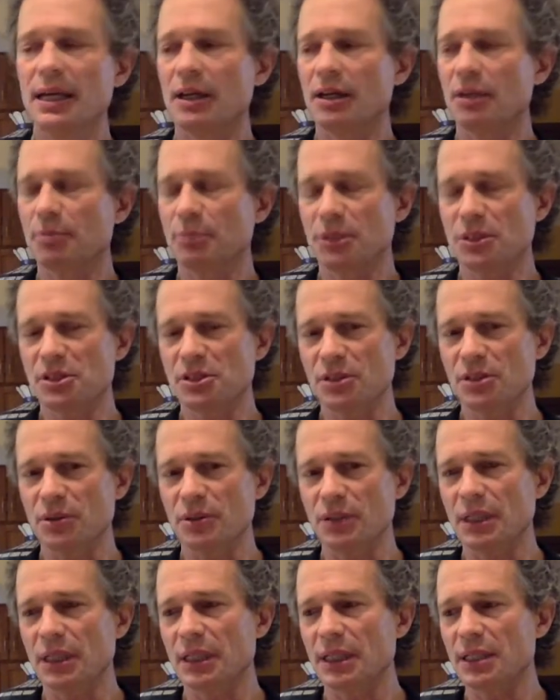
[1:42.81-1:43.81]
A
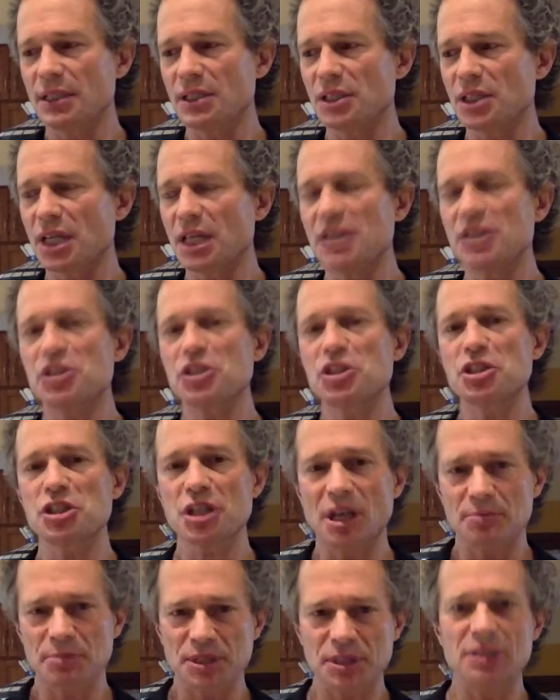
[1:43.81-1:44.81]
persona is a
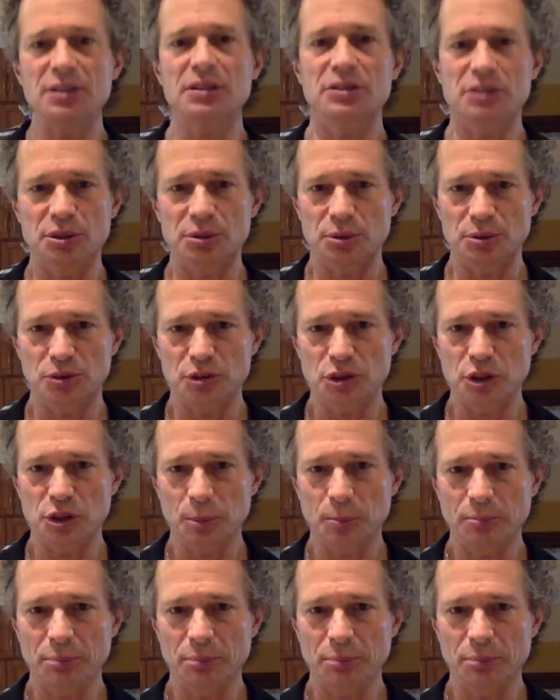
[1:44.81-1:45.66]
substitute